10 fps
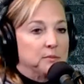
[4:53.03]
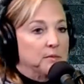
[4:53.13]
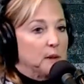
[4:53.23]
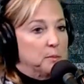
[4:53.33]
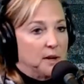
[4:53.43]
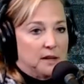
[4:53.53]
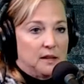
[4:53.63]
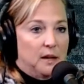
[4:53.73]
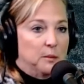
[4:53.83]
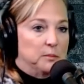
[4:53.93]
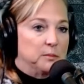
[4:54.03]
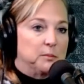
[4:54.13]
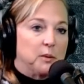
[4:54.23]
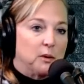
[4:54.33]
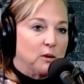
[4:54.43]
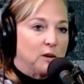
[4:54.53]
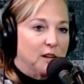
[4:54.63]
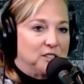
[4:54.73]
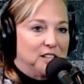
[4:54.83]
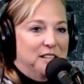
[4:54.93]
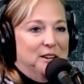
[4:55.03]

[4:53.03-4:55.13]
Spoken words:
buttoned up pearl clutching